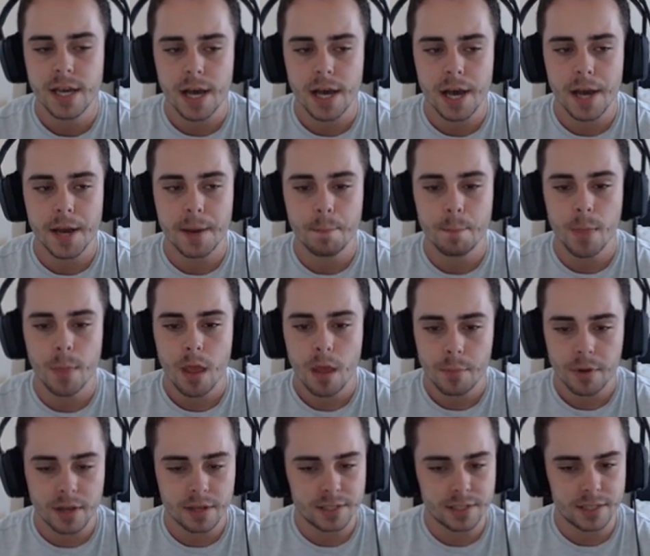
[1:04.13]
Um,
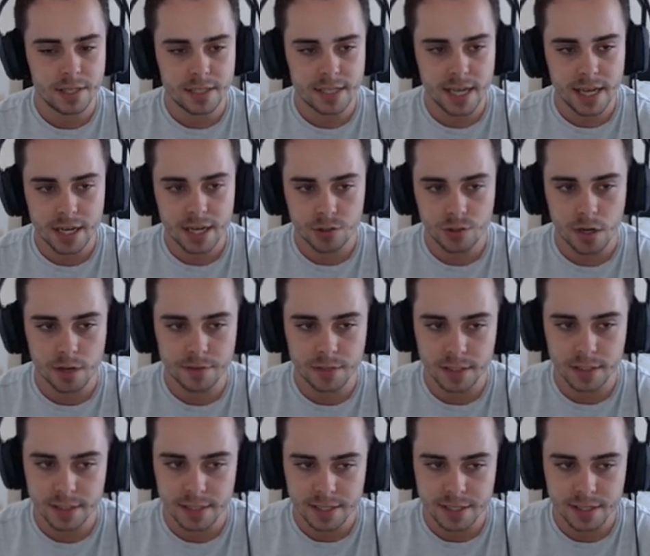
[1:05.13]
because of the tier
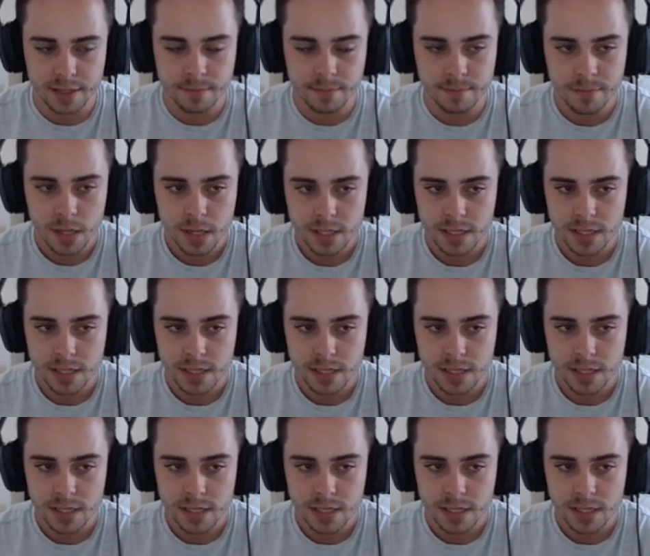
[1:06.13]
drafting system,